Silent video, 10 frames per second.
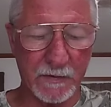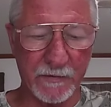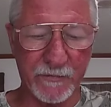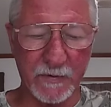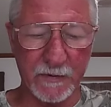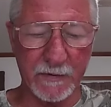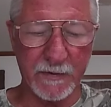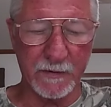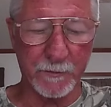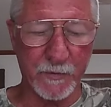They said unto
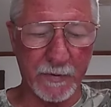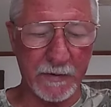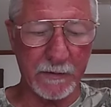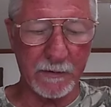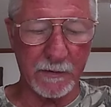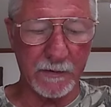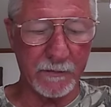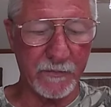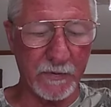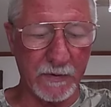him, Grant
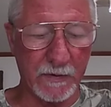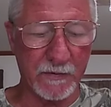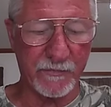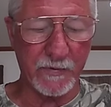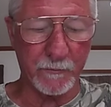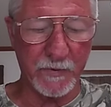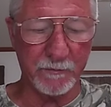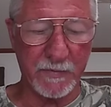unto us that we